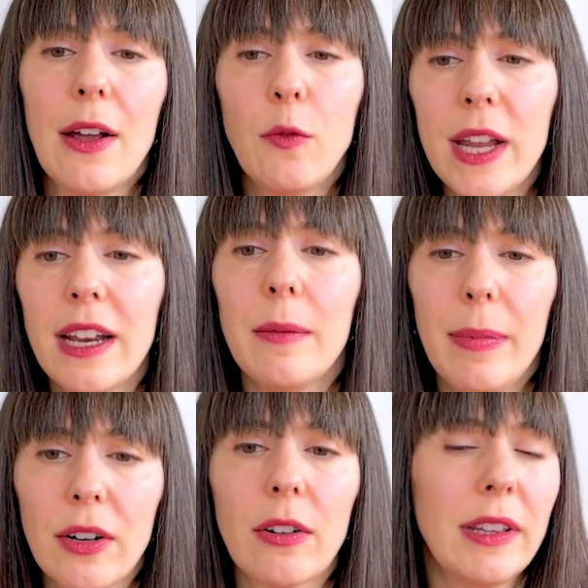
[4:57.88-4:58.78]
If we could
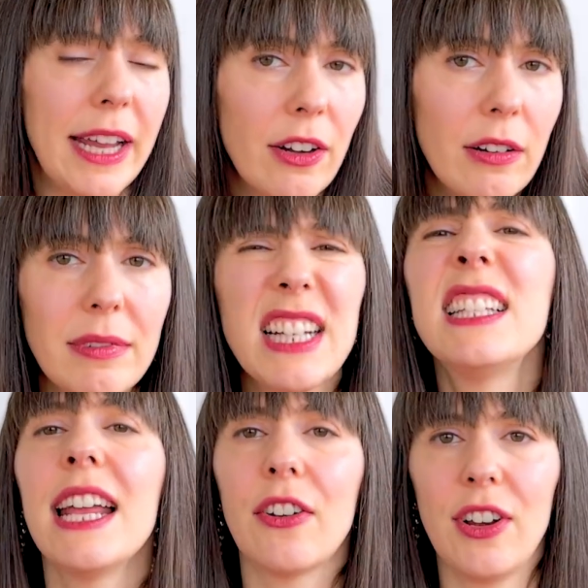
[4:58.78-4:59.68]
admit her later, let's
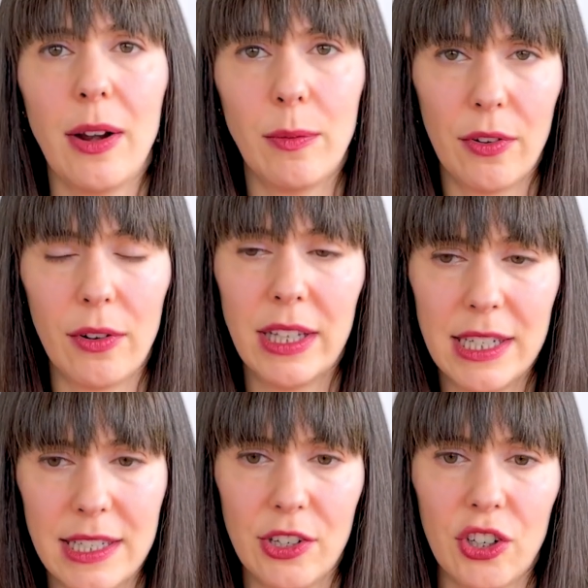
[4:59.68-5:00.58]
take her down with early
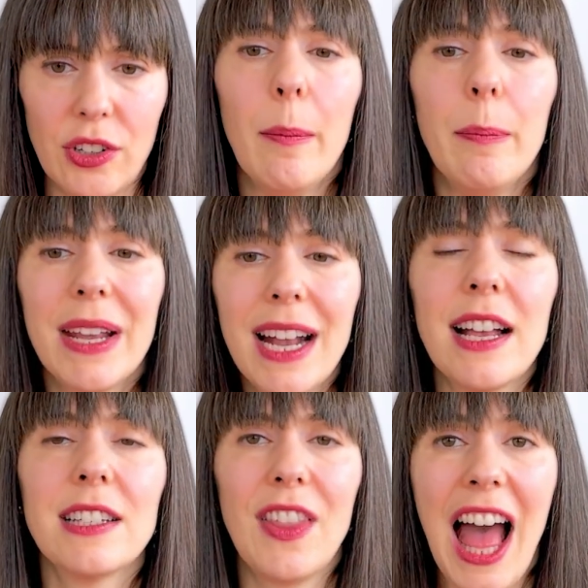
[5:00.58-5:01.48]
decision.
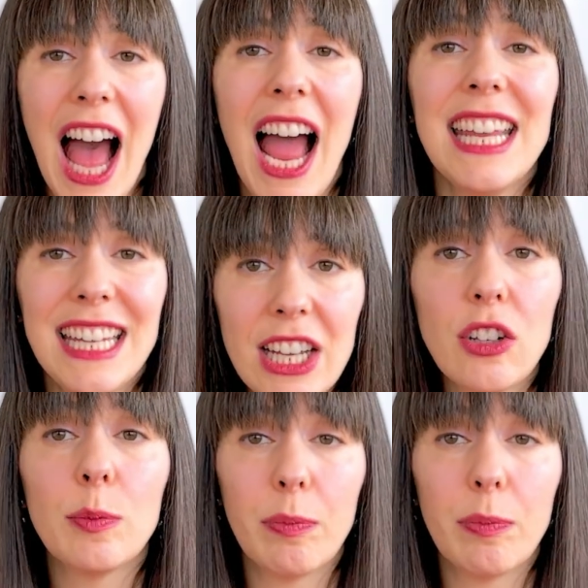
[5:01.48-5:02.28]
Because of the high yield